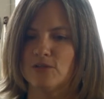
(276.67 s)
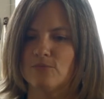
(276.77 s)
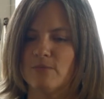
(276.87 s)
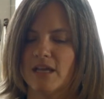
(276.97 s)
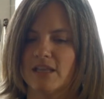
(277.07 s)

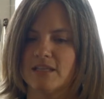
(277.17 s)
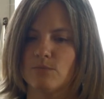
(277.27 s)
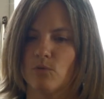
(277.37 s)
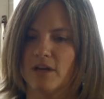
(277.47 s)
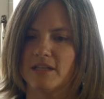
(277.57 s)
make
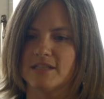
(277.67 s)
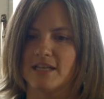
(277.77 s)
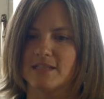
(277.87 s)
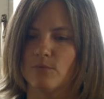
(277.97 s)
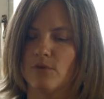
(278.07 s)
this more
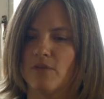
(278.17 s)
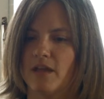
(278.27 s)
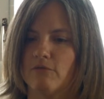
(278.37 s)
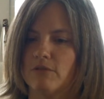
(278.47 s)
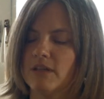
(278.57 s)
accessible,
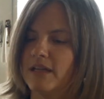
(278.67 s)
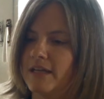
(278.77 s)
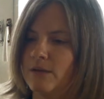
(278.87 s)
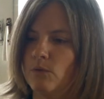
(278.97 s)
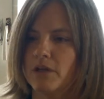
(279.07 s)
that really
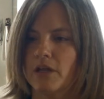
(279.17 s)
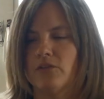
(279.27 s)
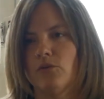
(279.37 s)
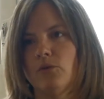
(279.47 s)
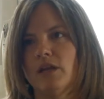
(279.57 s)
anyone can
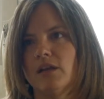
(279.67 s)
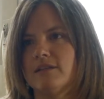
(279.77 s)
do it.